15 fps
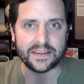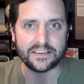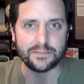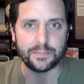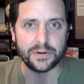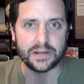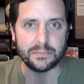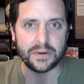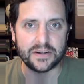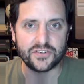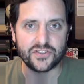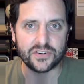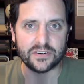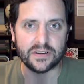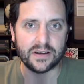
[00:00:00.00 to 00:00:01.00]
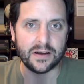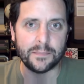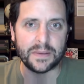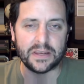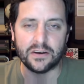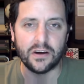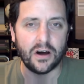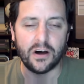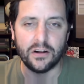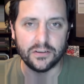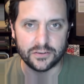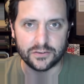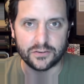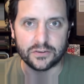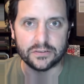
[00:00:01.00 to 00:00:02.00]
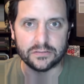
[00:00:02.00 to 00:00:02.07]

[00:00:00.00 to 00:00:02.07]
that's pretty much, I mean, all,